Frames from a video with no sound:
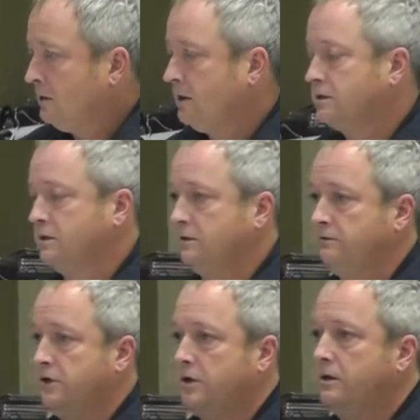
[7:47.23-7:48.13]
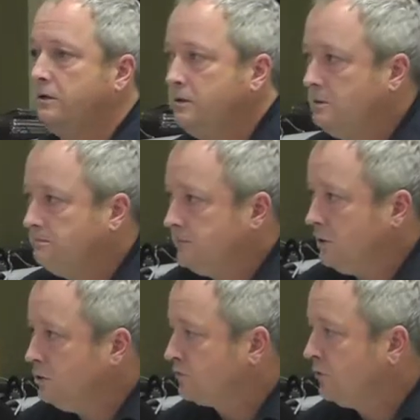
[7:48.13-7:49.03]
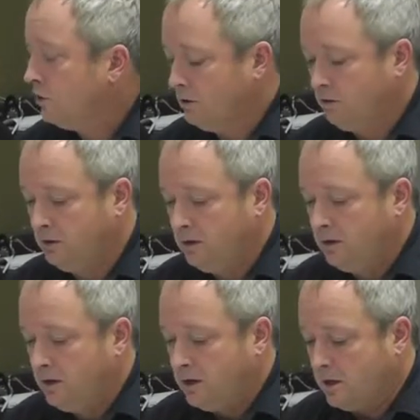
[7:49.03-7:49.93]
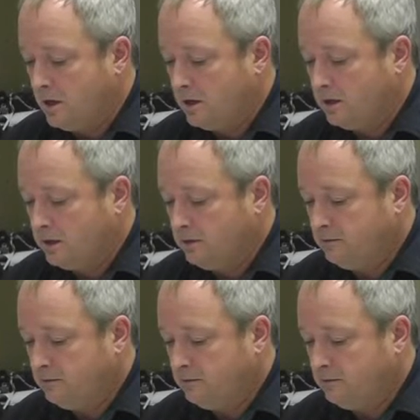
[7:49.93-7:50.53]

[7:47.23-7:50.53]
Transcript: it's a very useful, uh,